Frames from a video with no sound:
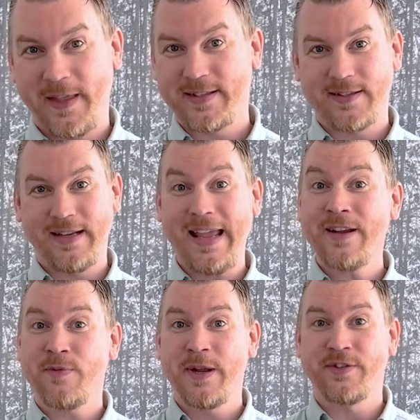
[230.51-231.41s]
This is an
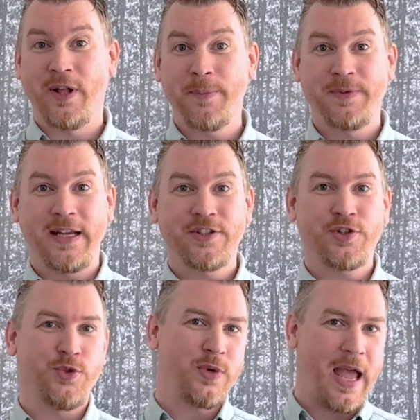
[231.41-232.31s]
incremental update
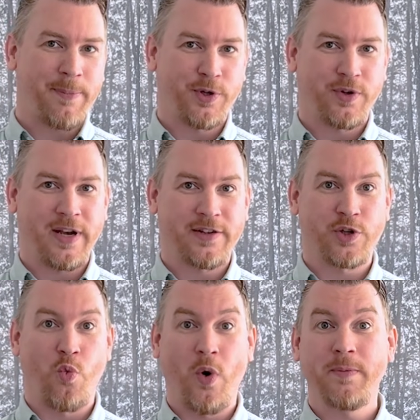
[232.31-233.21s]
to Capital
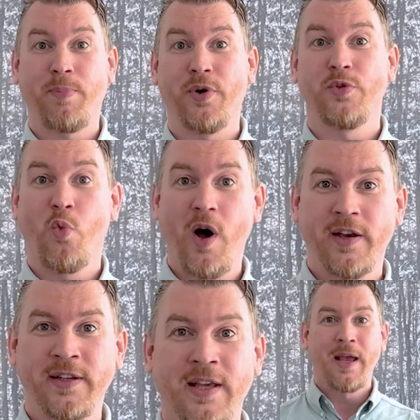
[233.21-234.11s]
Connector 1.1,